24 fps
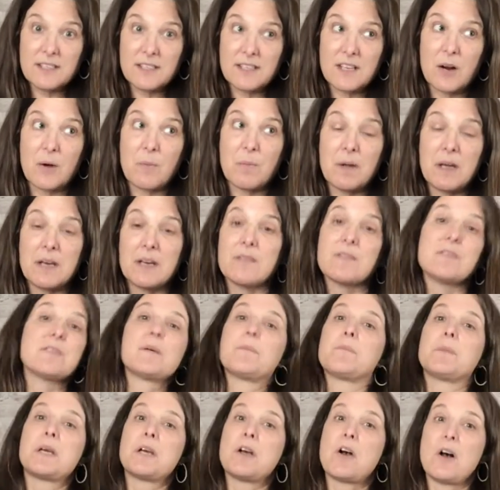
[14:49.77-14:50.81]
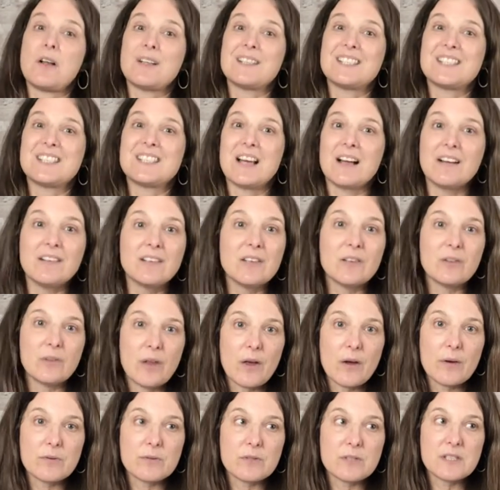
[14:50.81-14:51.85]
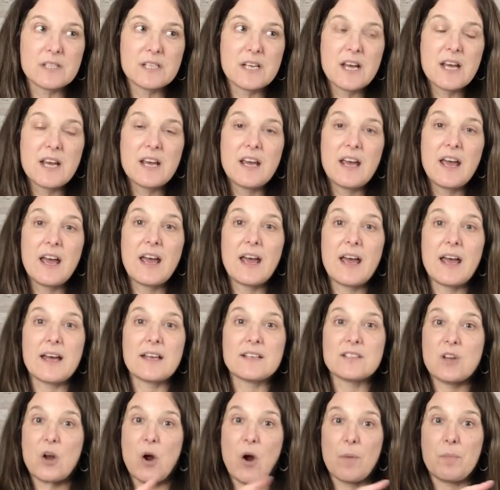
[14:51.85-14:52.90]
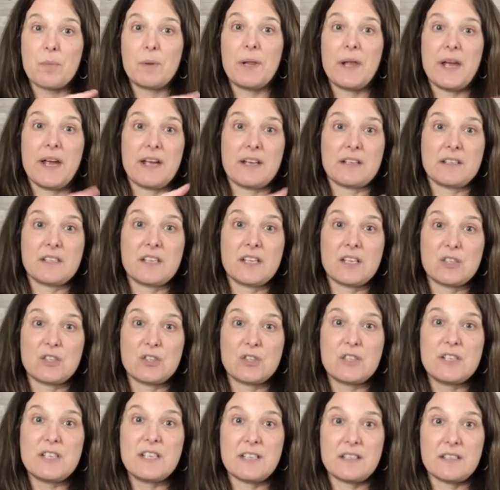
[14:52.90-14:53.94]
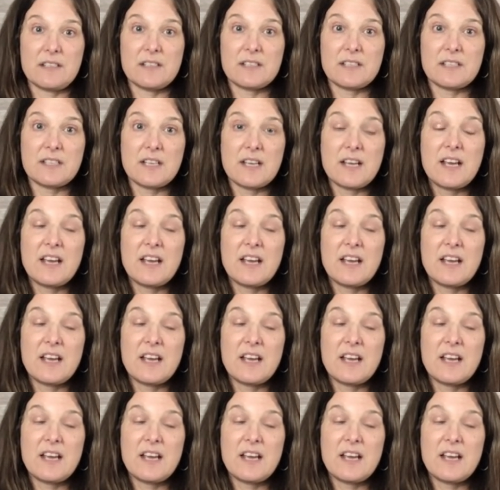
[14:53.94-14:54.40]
They're made of something called cellulose, as are plants and trees.